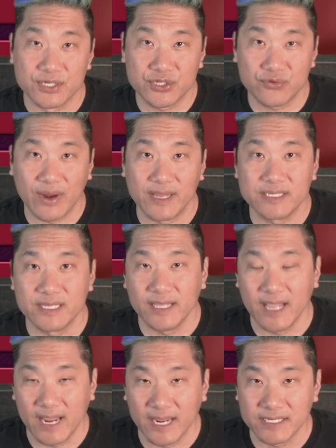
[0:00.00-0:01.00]
straight to
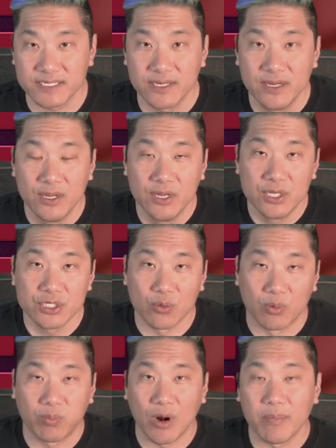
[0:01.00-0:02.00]
the ace. So
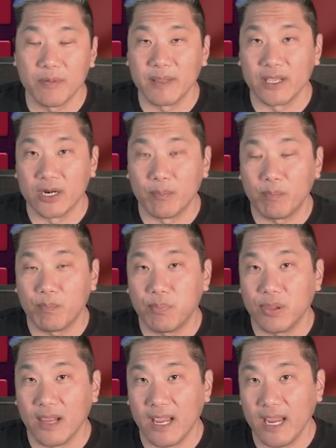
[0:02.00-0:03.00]
we're probably going to
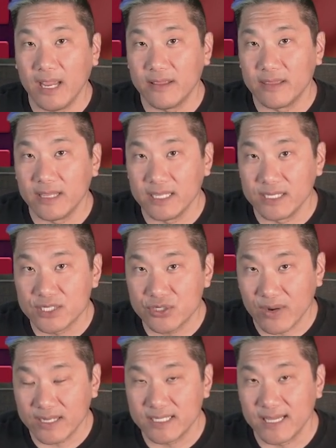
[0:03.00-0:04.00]
play the
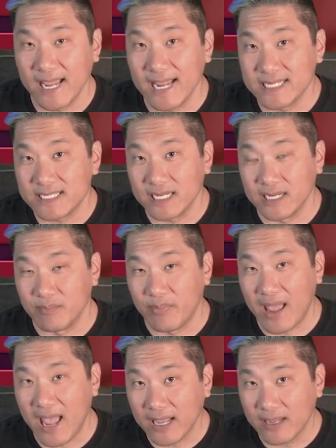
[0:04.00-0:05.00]
straight to the ace in
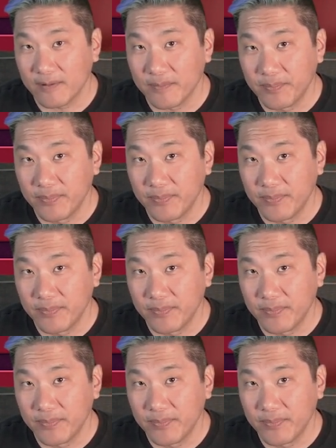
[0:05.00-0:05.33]
back,